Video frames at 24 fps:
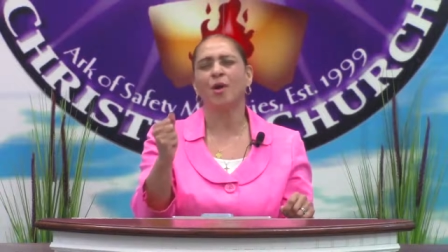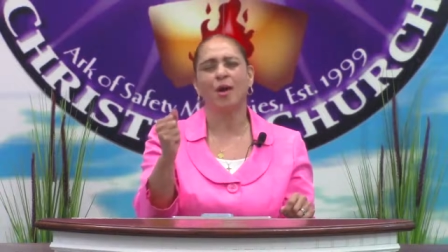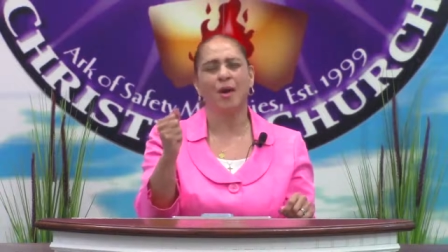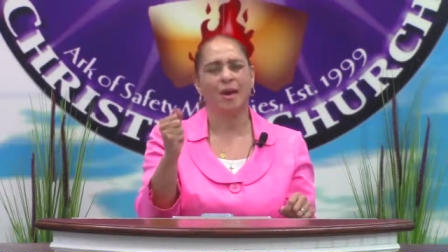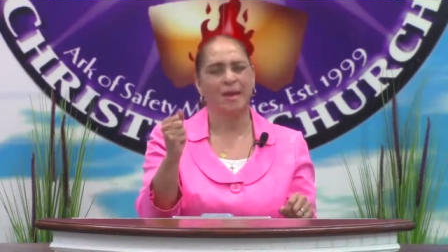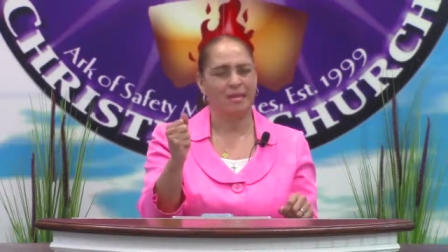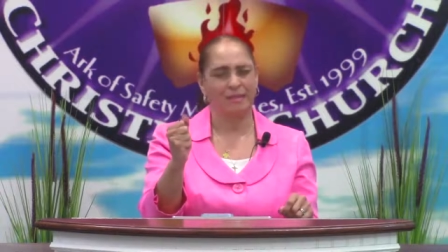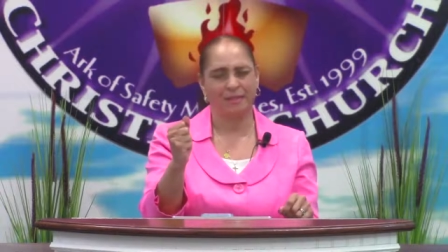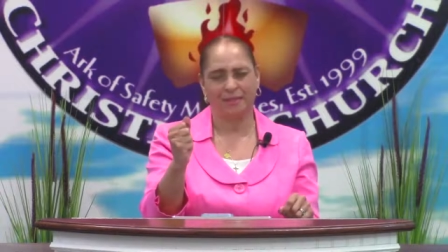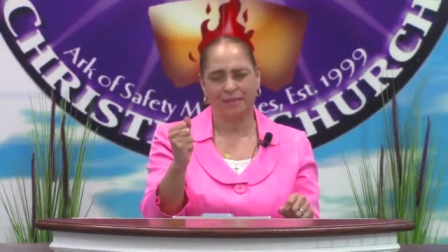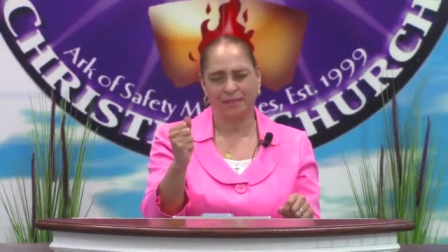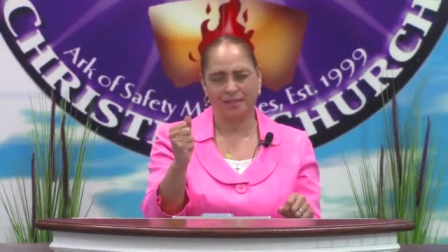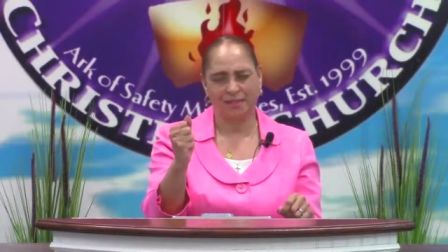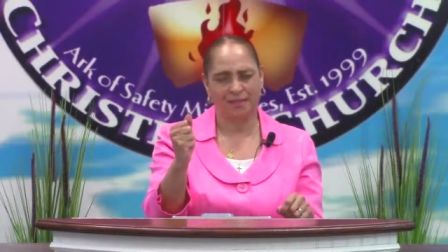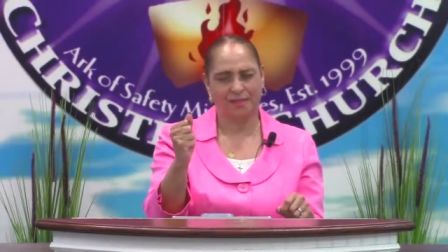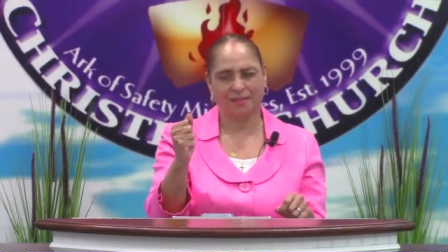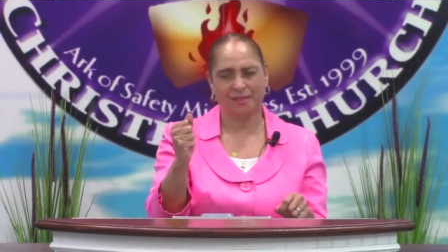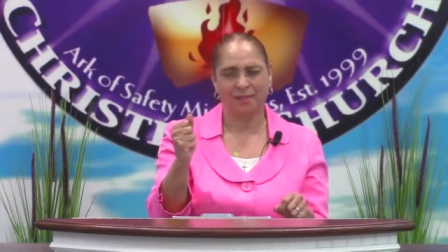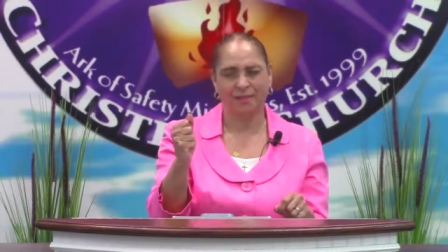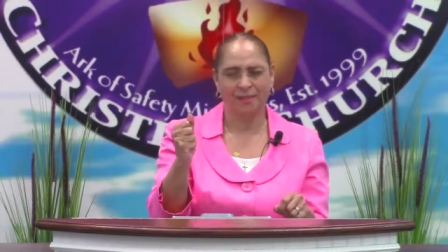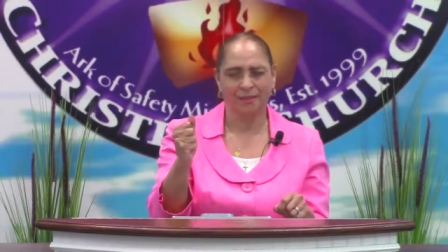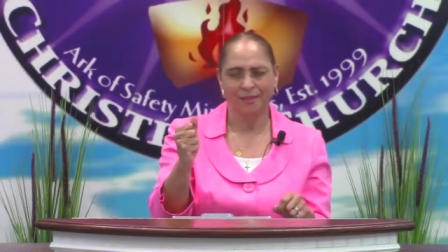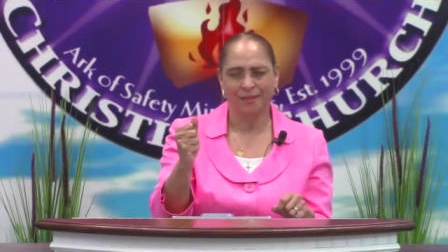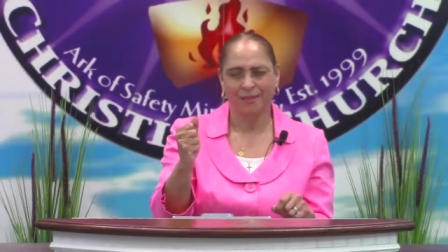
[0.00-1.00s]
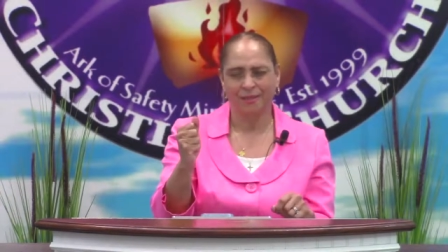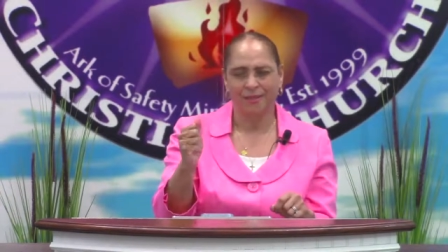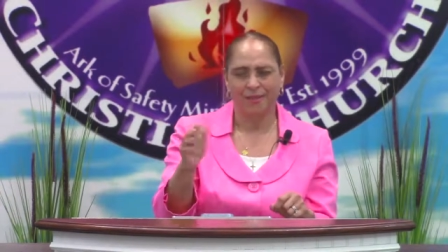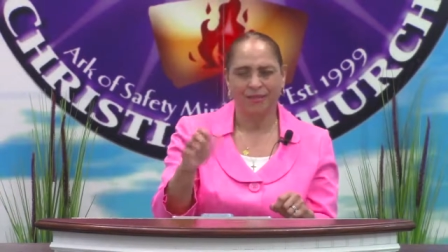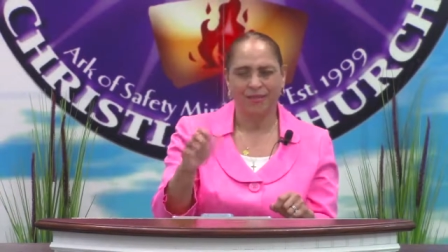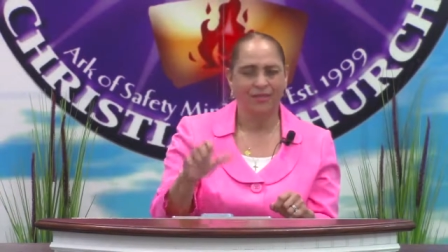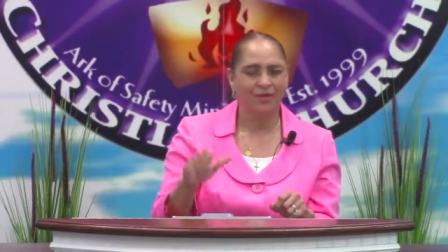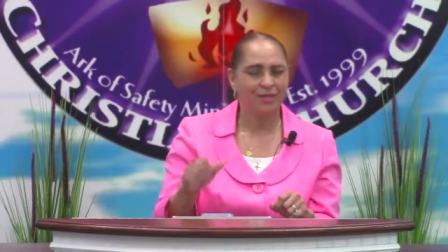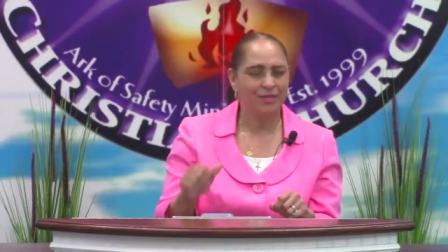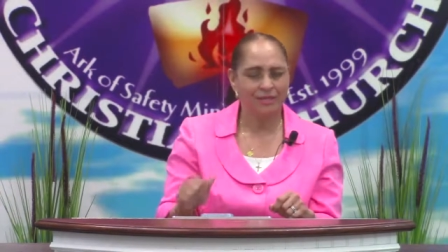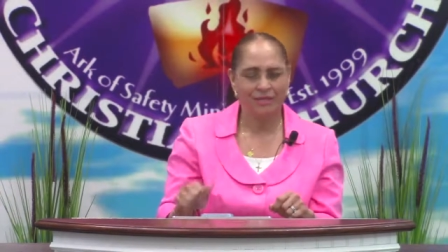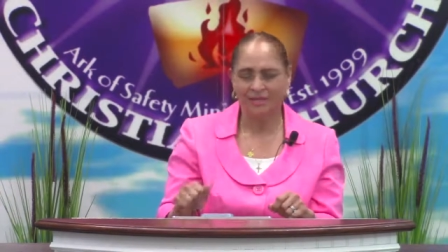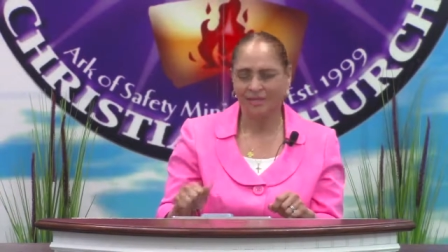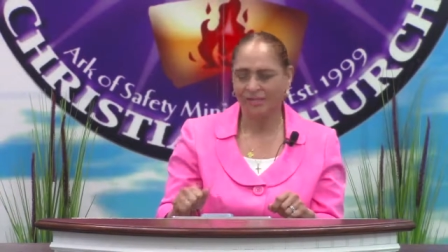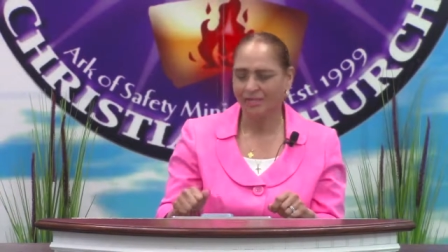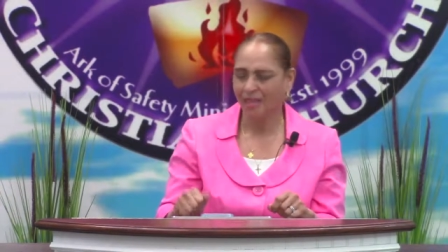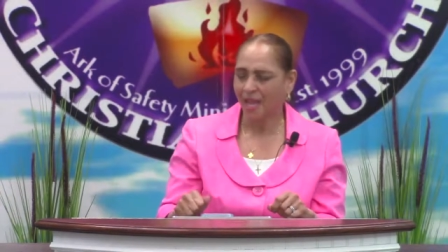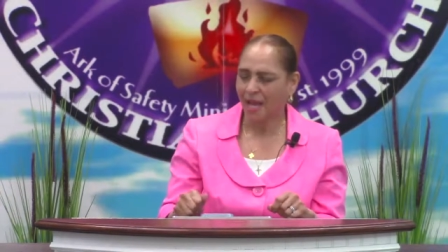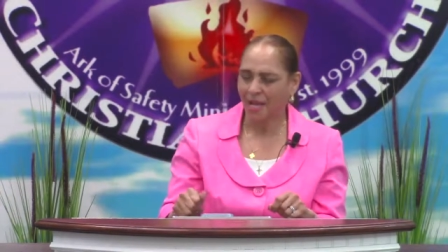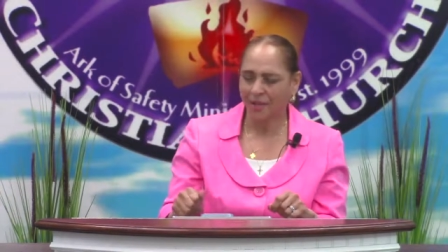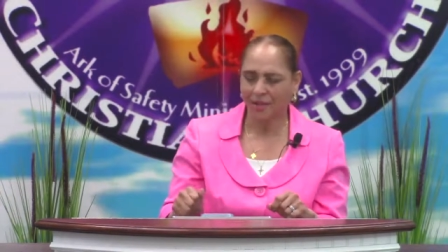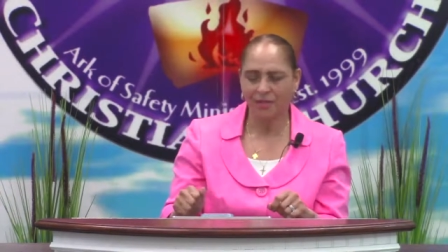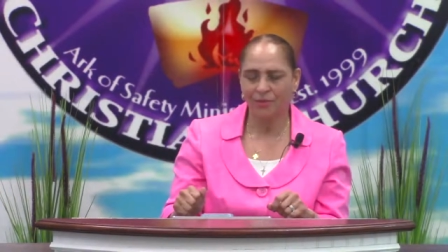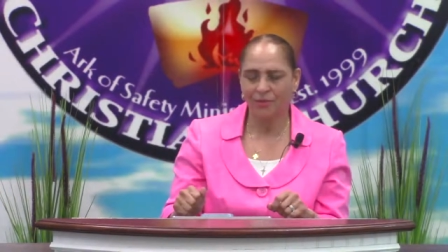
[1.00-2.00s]
Christ, the
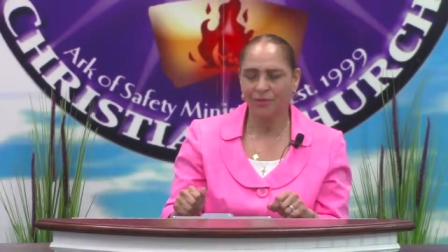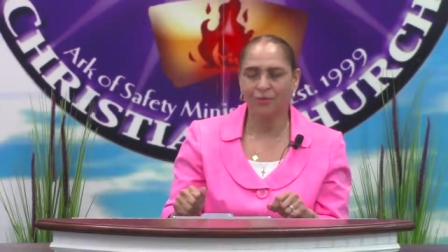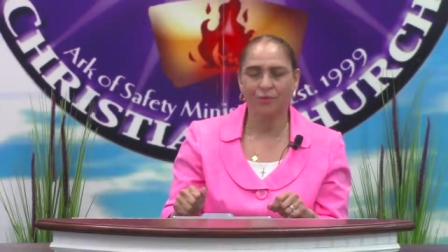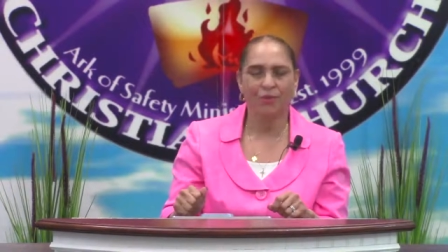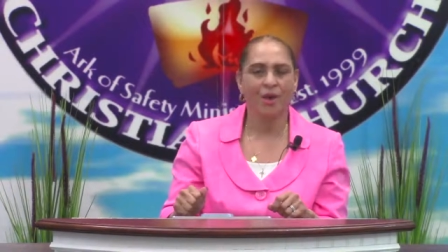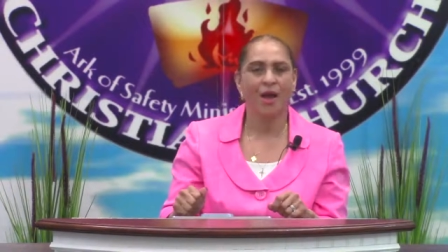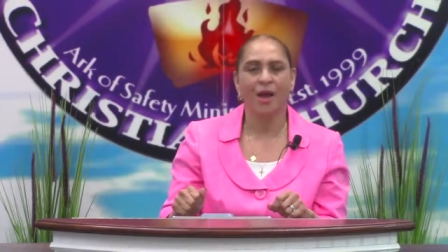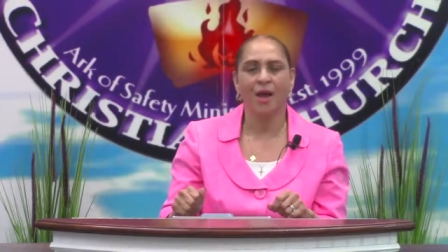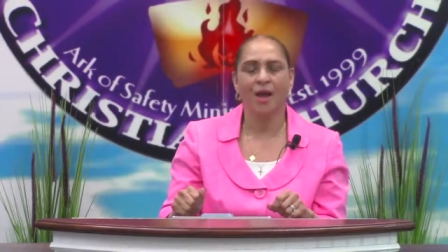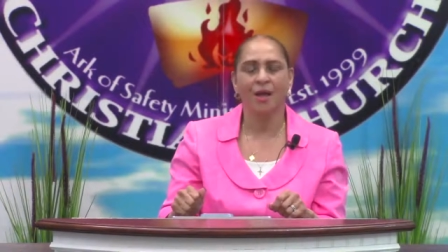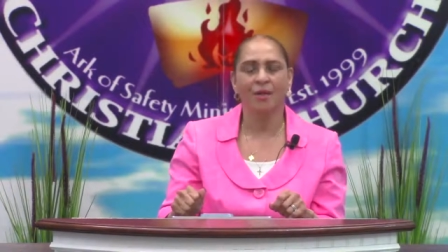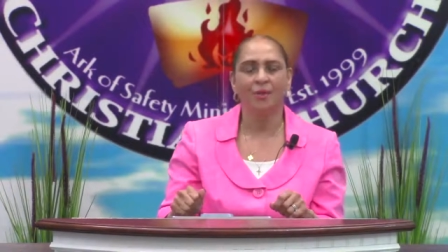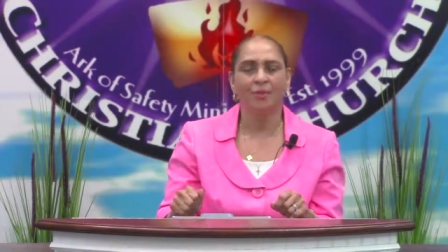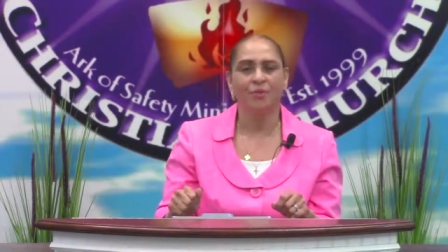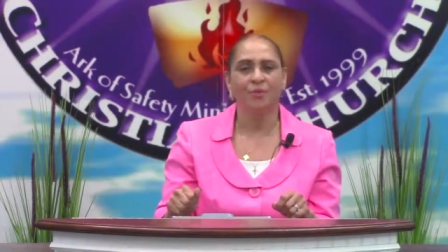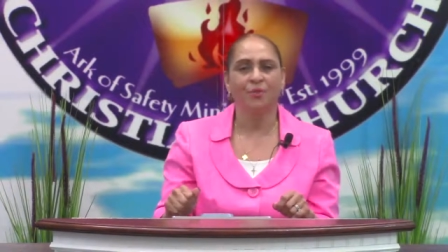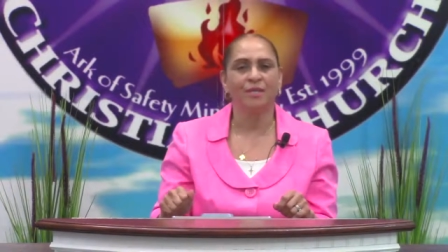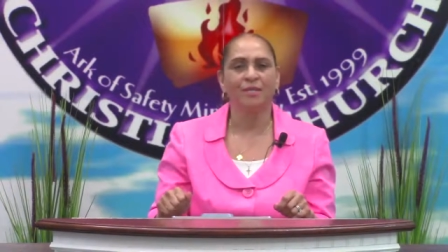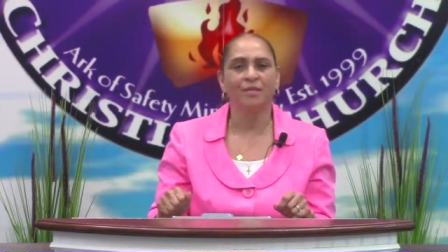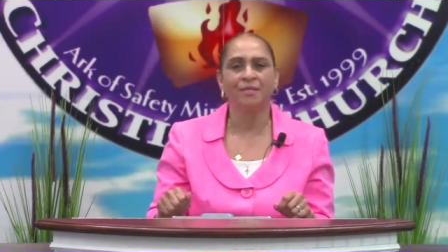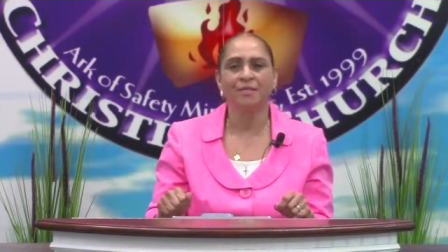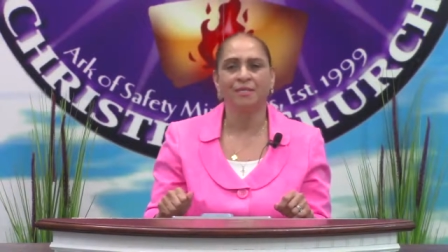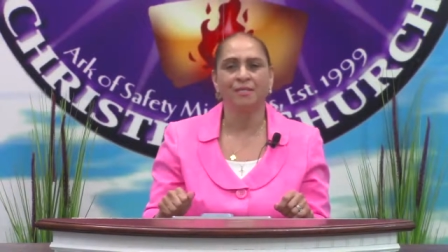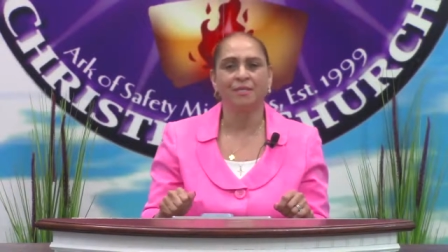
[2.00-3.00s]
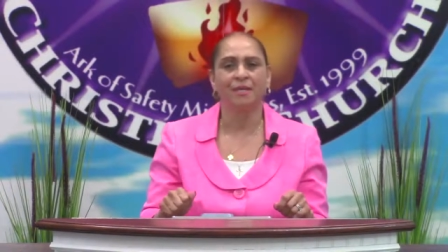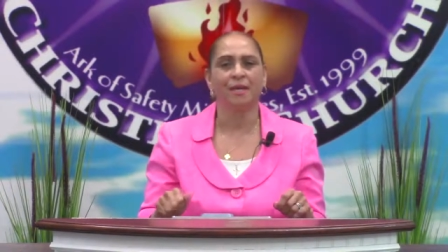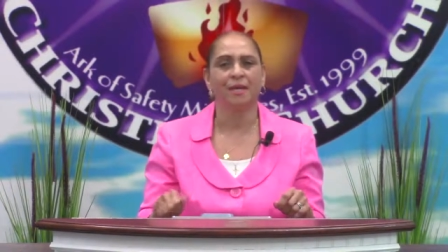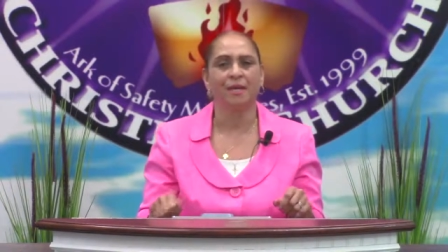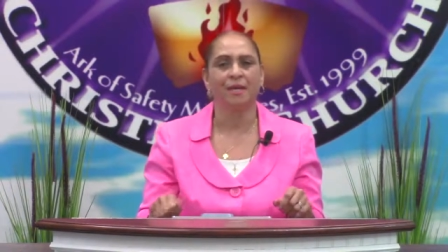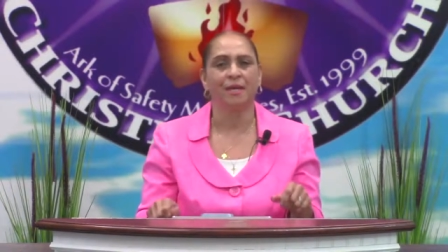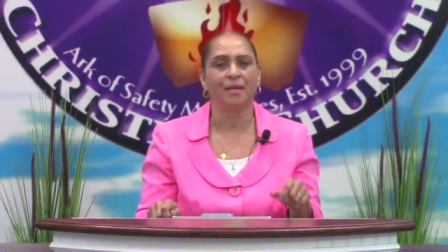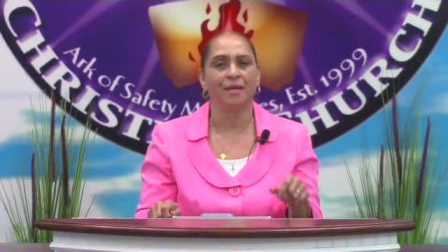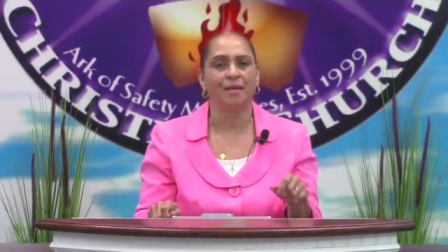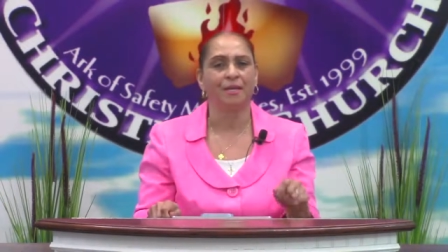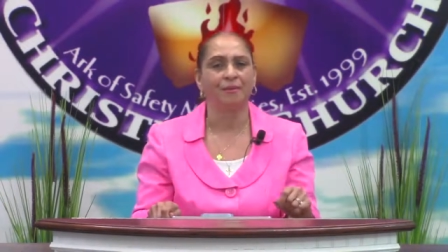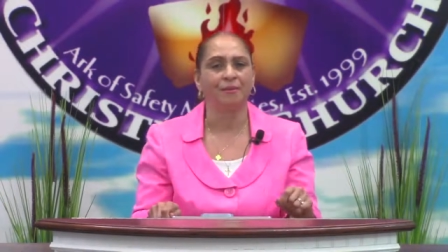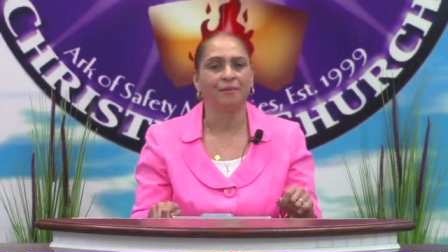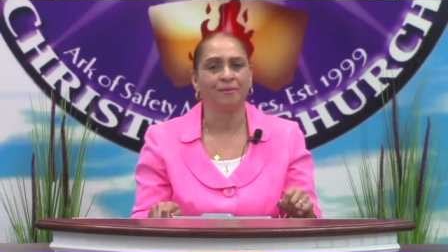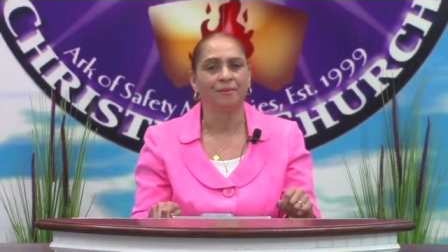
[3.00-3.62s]
solid rock we stand.